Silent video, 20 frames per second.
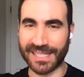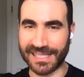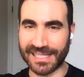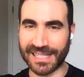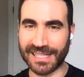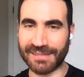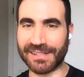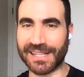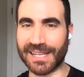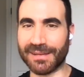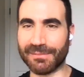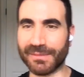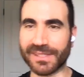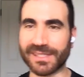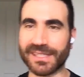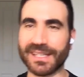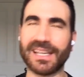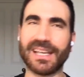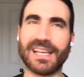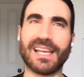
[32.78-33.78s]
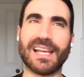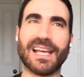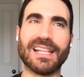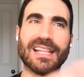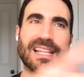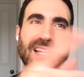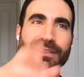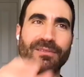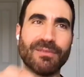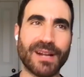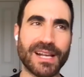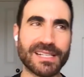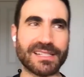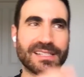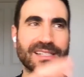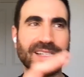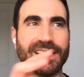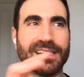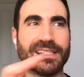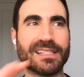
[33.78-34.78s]
this definitely happens. And then the
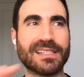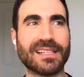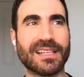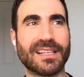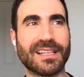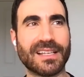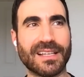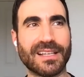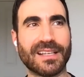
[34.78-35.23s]
rest is